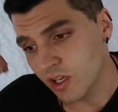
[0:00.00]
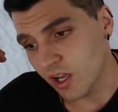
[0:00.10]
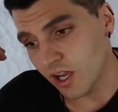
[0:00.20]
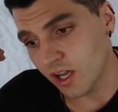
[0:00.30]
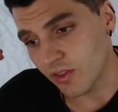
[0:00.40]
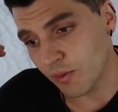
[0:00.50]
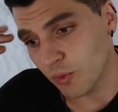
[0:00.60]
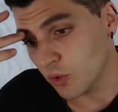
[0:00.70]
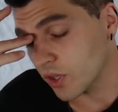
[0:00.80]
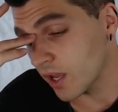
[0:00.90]
Uh, they
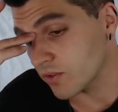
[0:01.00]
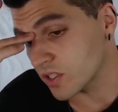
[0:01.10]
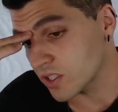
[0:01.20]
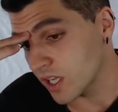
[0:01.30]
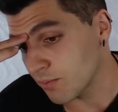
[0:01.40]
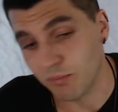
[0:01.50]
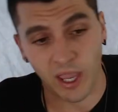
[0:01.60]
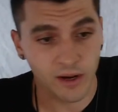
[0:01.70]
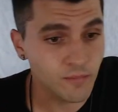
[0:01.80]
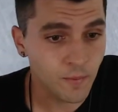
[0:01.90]
both have the same
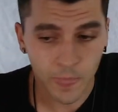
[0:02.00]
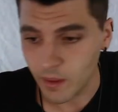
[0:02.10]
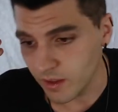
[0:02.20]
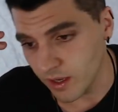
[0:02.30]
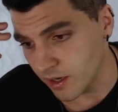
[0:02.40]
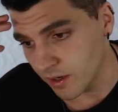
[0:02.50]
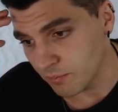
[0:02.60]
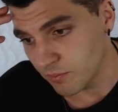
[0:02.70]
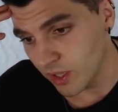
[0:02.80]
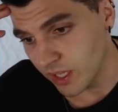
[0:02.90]
pen.
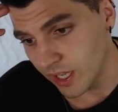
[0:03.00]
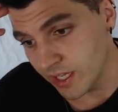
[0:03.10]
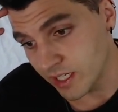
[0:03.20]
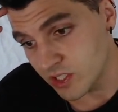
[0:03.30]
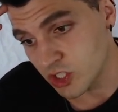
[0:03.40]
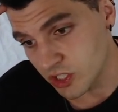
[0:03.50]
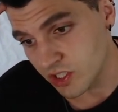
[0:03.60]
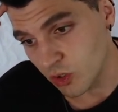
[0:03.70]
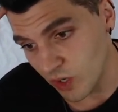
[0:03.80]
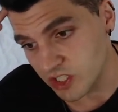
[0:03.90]
Um, it, it is
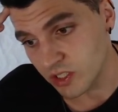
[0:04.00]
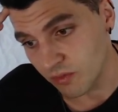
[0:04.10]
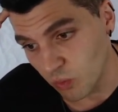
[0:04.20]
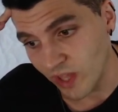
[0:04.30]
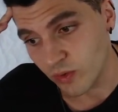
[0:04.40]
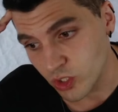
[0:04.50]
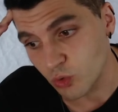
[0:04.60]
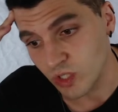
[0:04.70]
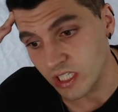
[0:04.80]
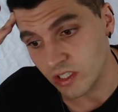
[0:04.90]
just a question of whether
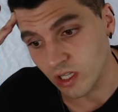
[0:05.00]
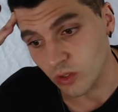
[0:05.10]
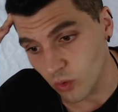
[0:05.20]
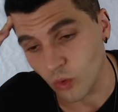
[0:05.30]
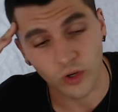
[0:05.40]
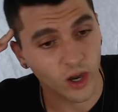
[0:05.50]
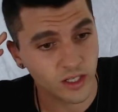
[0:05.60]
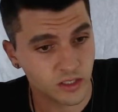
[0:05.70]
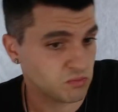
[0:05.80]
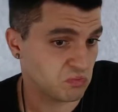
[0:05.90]
you need color or
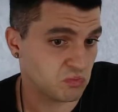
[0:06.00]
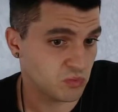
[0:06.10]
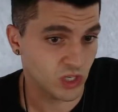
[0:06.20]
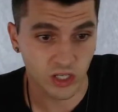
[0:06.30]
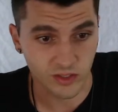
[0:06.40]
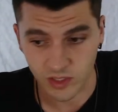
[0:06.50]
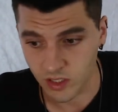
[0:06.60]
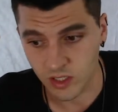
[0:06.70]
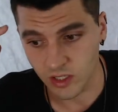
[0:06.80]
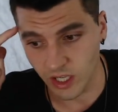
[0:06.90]
not. It is.
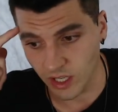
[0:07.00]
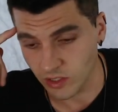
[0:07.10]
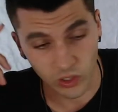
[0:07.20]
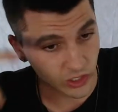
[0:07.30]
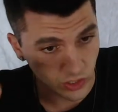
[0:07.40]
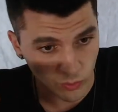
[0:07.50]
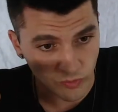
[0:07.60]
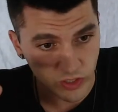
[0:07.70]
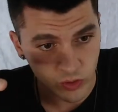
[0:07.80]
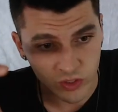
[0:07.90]
Eh, look at our
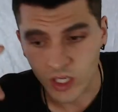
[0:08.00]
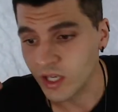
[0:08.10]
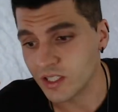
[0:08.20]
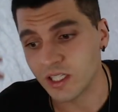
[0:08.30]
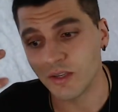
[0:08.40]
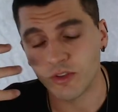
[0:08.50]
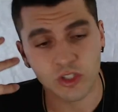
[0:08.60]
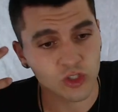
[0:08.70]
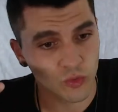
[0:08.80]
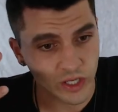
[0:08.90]
reviews, see if the
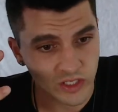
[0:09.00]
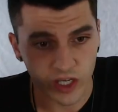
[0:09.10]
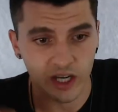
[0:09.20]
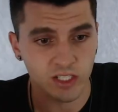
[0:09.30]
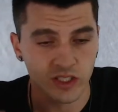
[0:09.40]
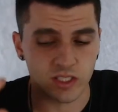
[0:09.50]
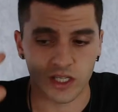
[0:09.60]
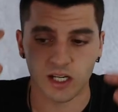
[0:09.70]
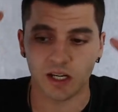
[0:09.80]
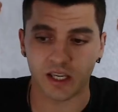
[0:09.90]
screen size
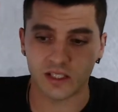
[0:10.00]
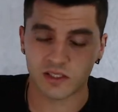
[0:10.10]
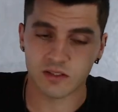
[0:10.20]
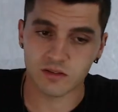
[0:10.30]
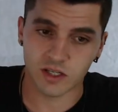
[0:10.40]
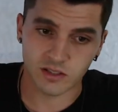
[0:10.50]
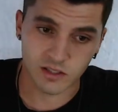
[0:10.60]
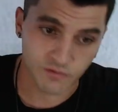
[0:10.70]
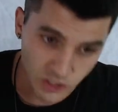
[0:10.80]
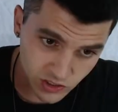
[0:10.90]
uh, is uh,
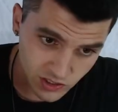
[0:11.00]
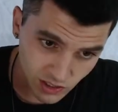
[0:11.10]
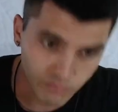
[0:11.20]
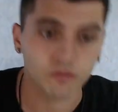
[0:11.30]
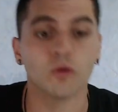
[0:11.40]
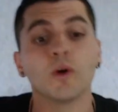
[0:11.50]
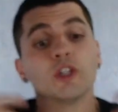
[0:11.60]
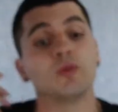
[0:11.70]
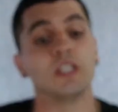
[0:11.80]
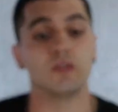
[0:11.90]
sufficient enough for what
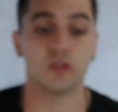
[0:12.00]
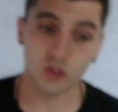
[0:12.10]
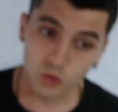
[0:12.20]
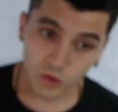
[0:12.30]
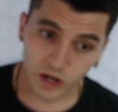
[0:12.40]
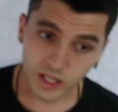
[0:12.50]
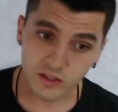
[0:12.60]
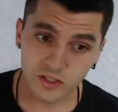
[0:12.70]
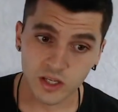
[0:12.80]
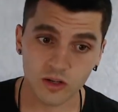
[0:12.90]
you need to do on
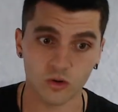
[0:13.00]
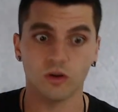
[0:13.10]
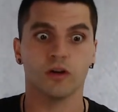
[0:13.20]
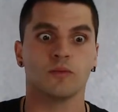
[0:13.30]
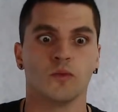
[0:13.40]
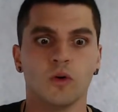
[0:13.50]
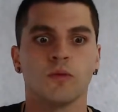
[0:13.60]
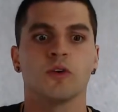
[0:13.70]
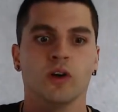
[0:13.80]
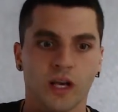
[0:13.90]
it. Oh I'm, oh,
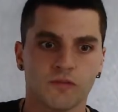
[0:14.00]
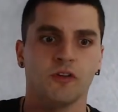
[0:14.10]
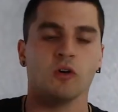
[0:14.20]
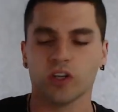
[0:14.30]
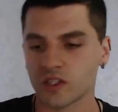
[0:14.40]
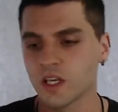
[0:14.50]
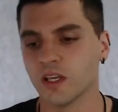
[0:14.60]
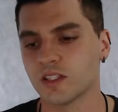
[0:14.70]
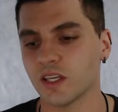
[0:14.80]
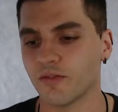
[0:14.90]
I'm going out of focus.
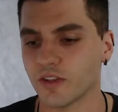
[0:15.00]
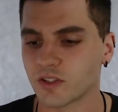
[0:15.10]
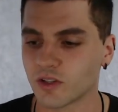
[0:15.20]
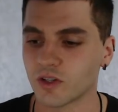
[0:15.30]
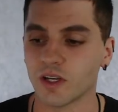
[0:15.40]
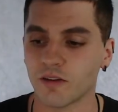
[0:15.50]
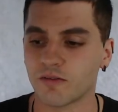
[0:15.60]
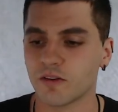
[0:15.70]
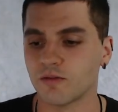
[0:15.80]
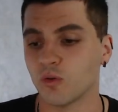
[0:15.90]
See if it's good
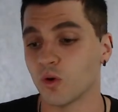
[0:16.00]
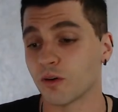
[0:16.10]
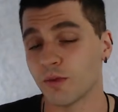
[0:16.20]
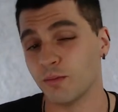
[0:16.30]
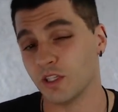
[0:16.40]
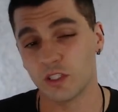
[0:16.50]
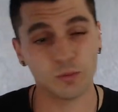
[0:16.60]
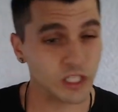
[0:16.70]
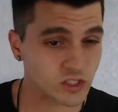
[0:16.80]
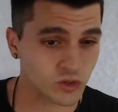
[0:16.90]
enough for maybe
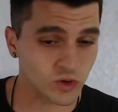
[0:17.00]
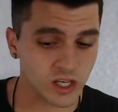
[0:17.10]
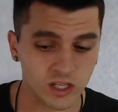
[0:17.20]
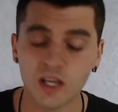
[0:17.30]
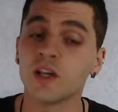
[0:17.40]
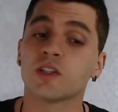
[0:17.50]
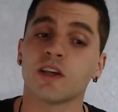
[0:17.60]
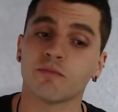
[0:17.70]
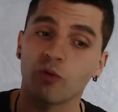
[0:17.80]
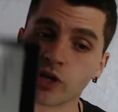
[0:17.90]
split screen.
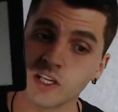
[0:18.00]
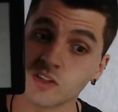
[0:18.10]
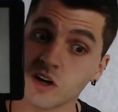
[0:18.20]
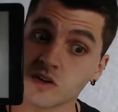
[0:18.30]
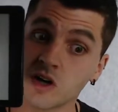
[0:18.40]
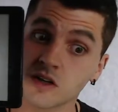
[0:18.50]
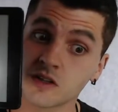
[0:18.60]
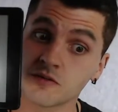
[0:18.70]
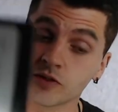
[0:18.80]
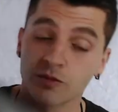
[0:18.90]
7.8s are not
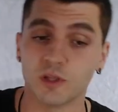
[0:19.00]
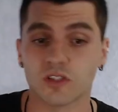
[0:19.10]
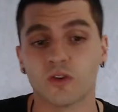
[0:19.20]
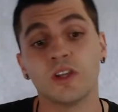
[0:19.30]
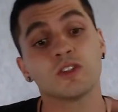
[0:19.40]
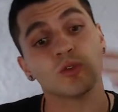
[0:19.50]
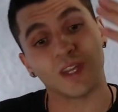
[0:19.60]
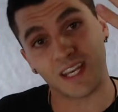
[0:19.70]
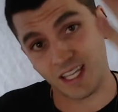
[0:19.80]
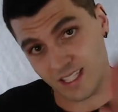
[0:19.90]
good for split screen, so
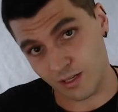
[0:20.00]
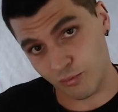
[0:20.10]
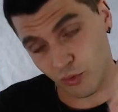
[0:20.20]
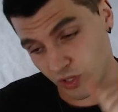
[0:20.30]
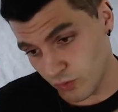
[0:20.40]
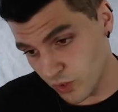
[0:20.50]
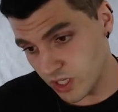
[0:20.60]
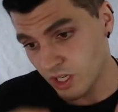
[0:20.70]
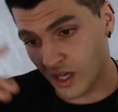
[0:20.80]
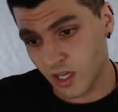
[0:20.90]
get a 10.3.